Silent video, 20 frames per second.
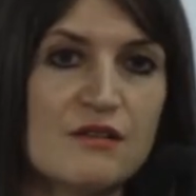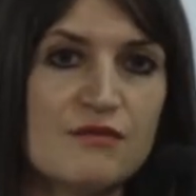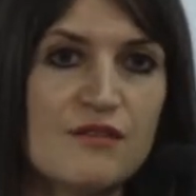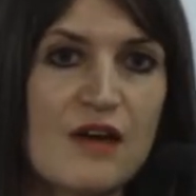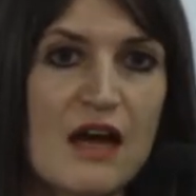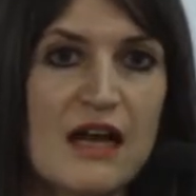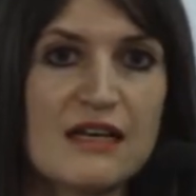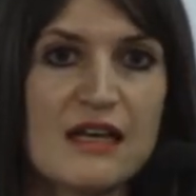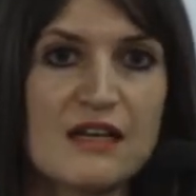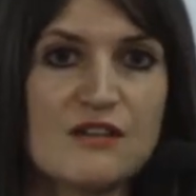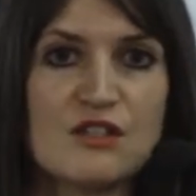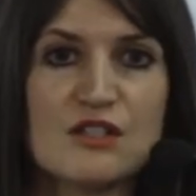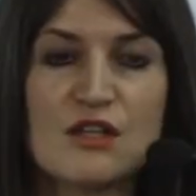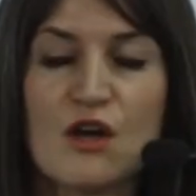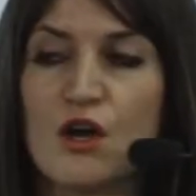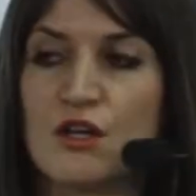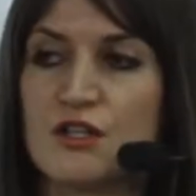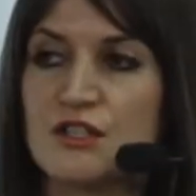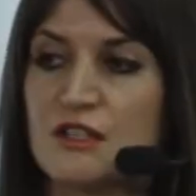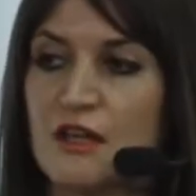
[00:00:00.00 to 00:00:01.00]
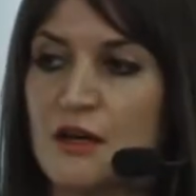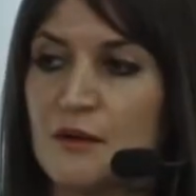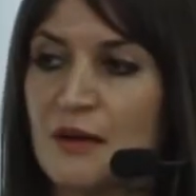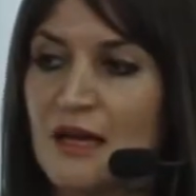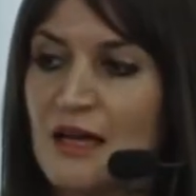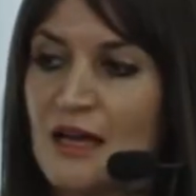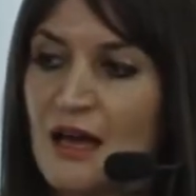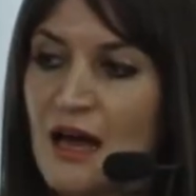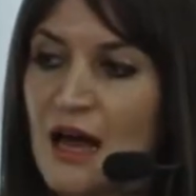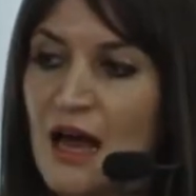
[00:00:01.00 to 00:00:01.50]
finance cost note
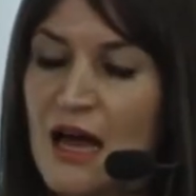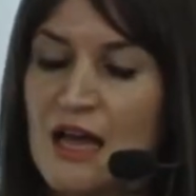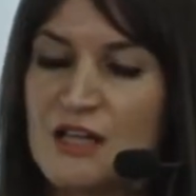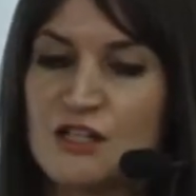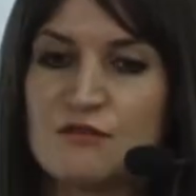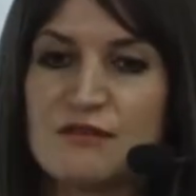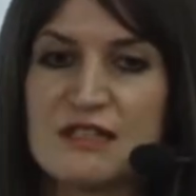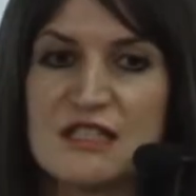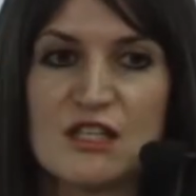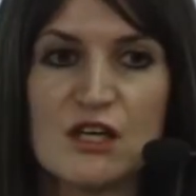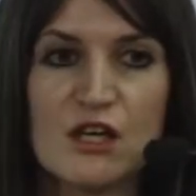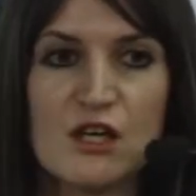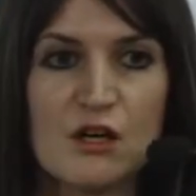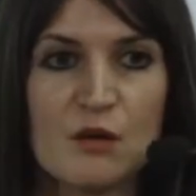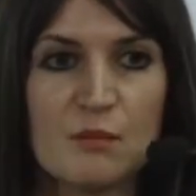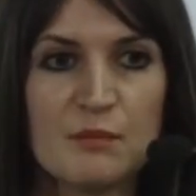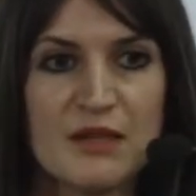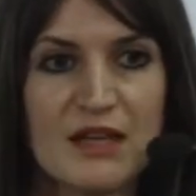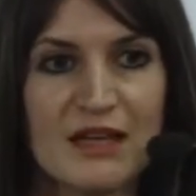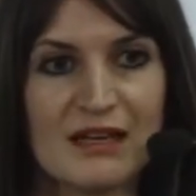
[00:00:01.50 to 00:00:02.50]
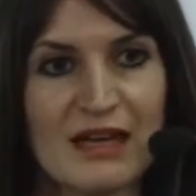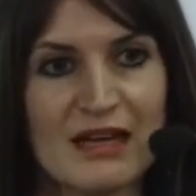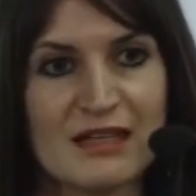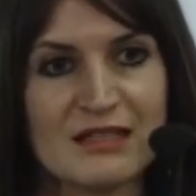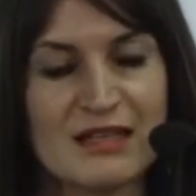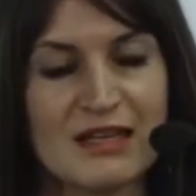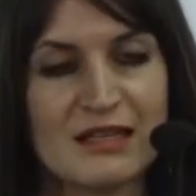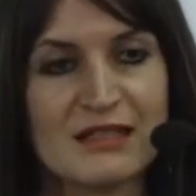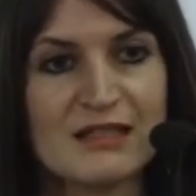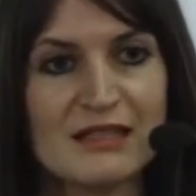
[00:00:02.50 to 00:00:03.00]
and your return on plan
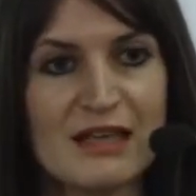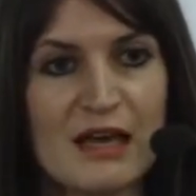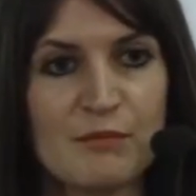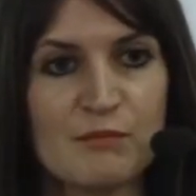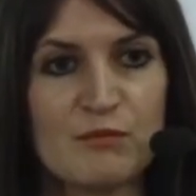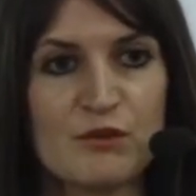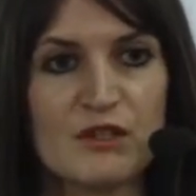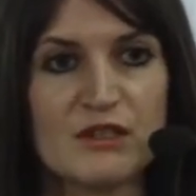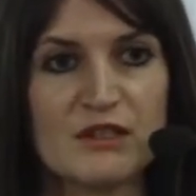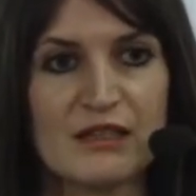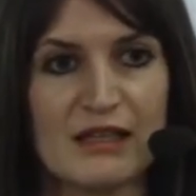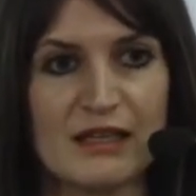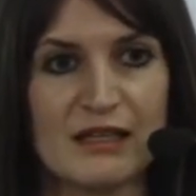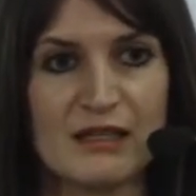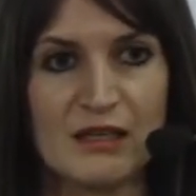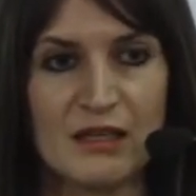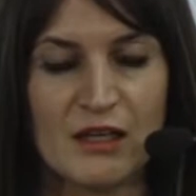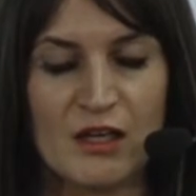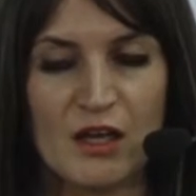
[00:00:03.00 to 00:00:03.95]
assets separately,